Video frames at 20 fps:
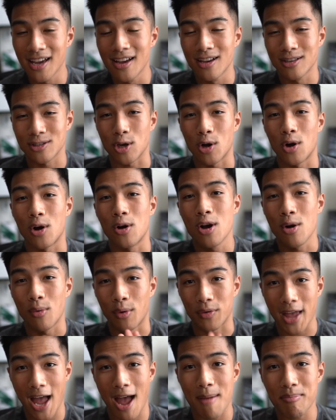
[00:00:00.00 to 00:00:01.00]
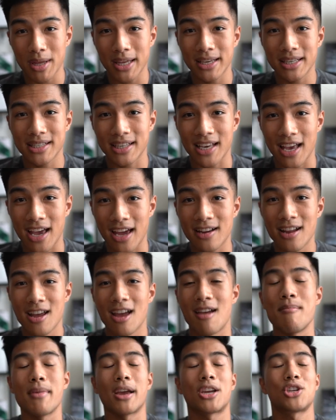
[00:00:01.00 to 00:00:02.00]
So with that being said,
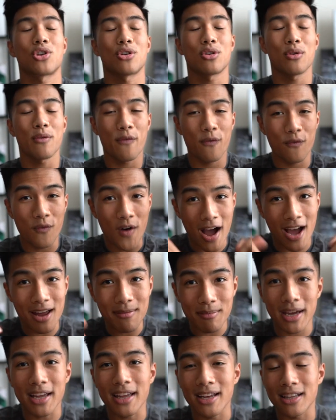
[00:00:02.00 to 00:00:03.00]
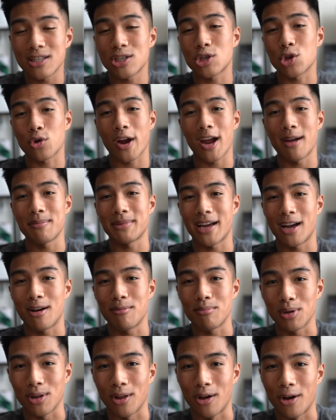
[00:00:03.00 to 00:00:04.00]
make sure you find my Instagram
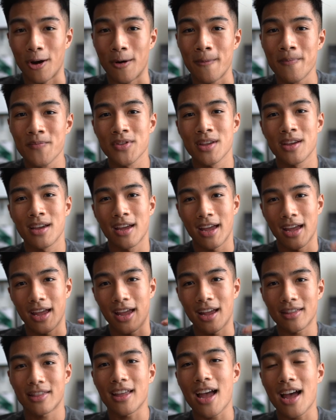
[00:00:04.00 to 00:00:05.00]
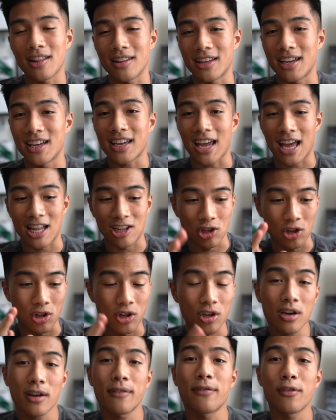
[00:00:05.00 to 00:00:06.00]
down below, hit that link and
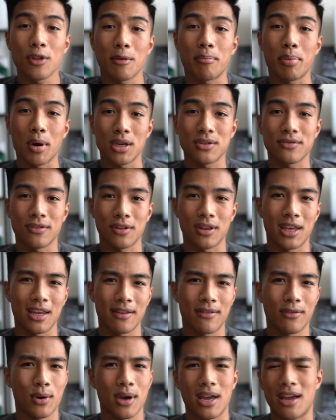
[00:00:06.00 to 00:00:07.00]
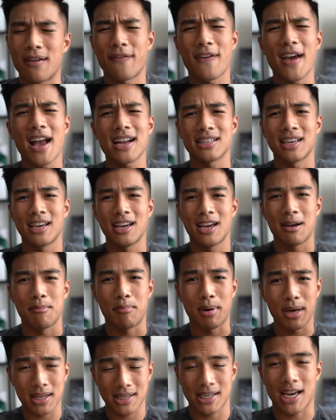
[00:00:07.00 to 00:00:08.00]
look for the post for the giveaway. In fact,
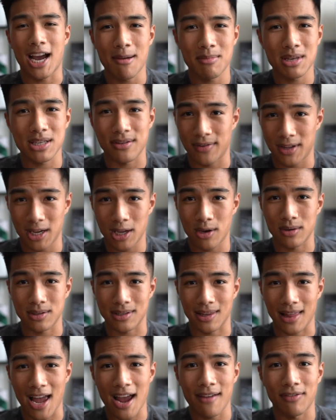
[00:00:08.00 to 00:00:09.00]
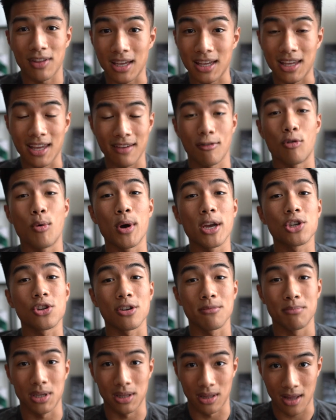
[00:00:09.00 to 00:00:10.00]
by the time this video is live, the giveaway
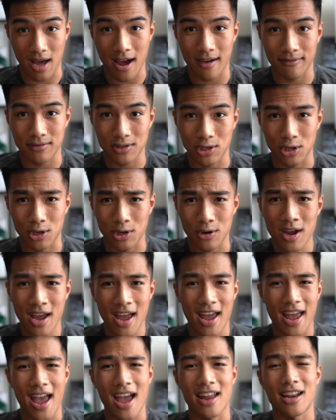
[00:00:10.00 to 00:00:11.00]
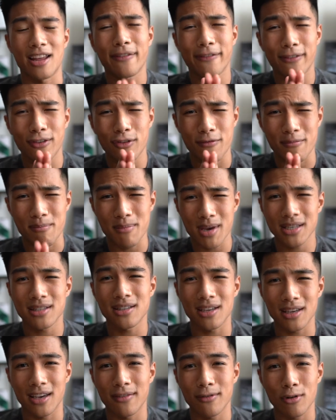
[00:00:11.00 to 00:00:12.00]
should be live too. And if you've missed
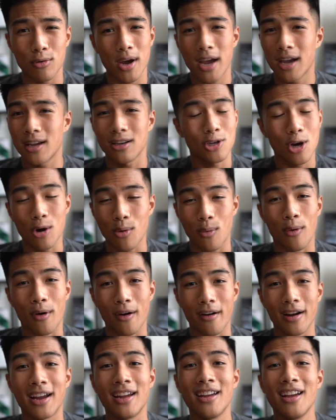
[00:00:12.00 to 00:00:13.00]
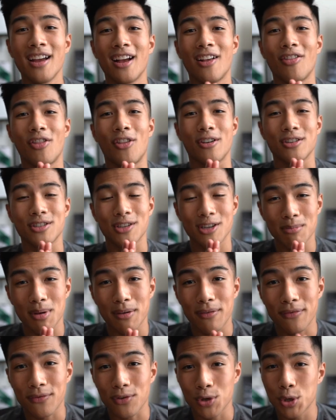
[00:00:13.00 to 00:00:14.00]
the giveaway, don't worry, there's gonna be
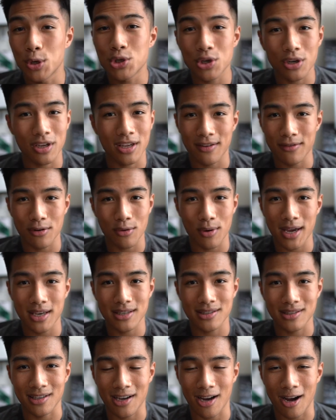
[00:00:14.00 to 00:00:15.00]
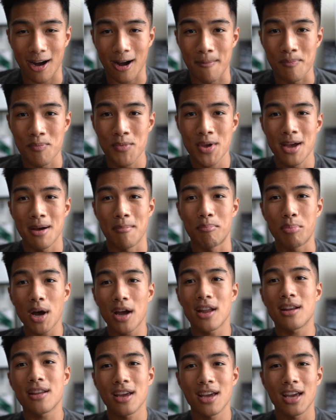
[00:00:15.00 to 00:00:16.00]
future giveaways to come.
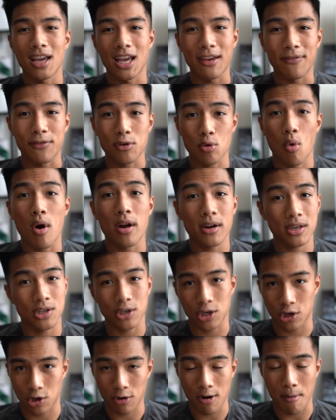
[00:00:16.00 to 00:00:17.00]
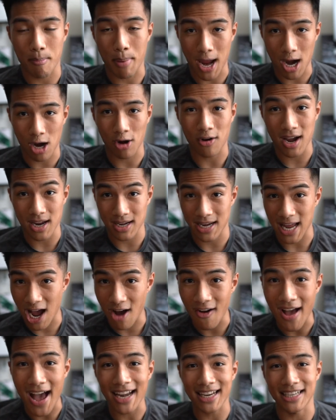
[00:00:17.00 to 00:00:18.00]
But if you wanna secure a pair right
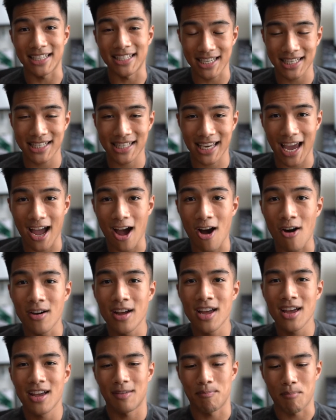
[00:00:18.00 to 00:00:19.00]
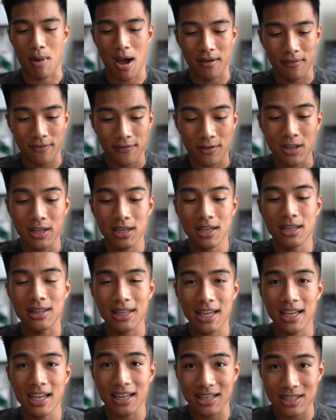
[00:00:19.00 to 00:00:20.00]
now at a discount, my affiliate
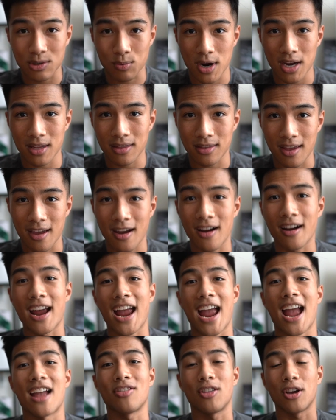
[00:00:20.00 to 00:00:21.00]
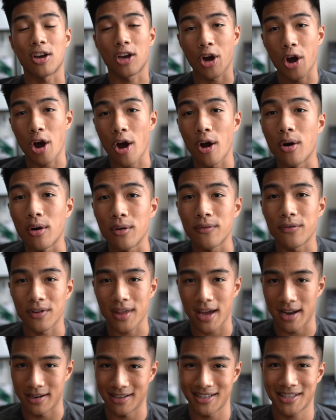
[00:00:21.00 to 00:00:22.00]
link is right there and the code for
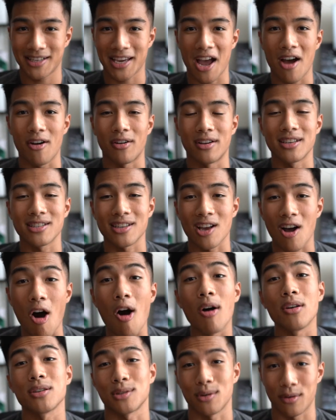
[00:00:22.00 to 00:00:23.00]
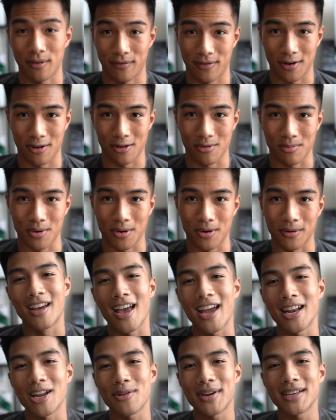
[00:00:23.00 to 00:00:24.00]
that discount is also available.
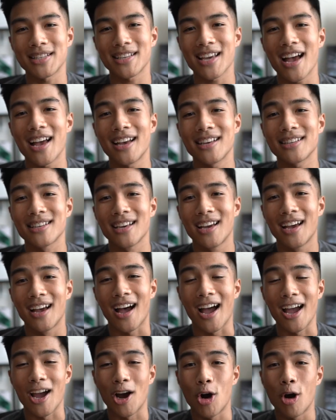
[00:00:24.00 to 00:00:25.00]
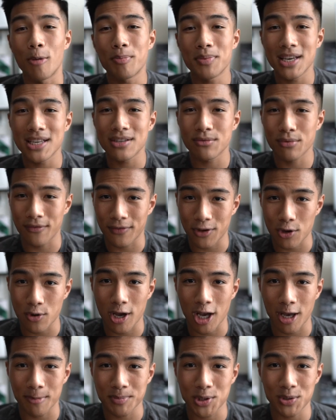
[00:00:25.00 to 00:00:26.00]
Anyways, guys, I hope this review
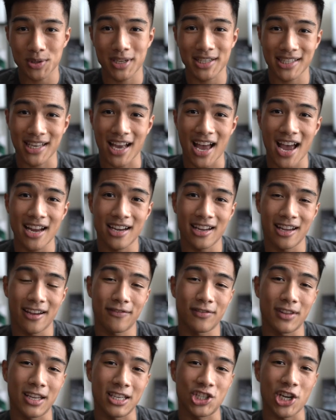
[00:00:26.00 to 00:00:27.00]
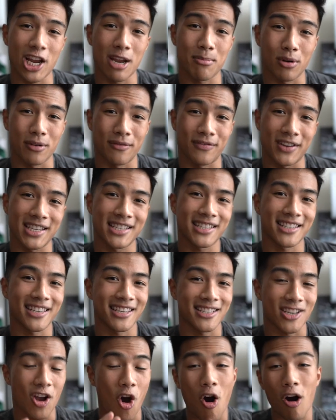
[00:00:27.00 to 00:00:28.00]
helps you decide if the Jaybird
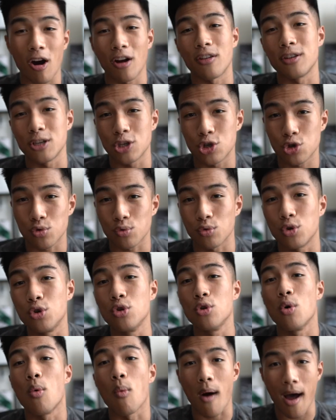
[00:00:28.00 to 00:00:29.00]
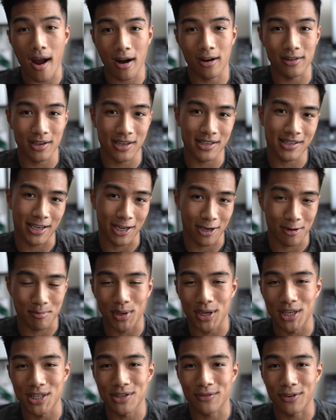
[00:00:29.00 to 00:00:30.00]
Vistas are the true wireless
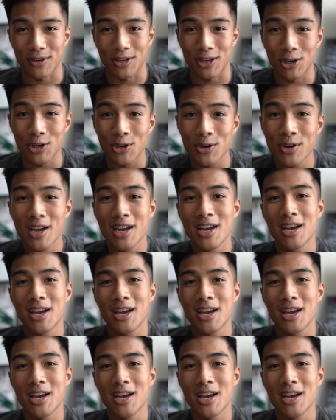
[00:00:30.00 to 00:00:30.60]
earbuds for you.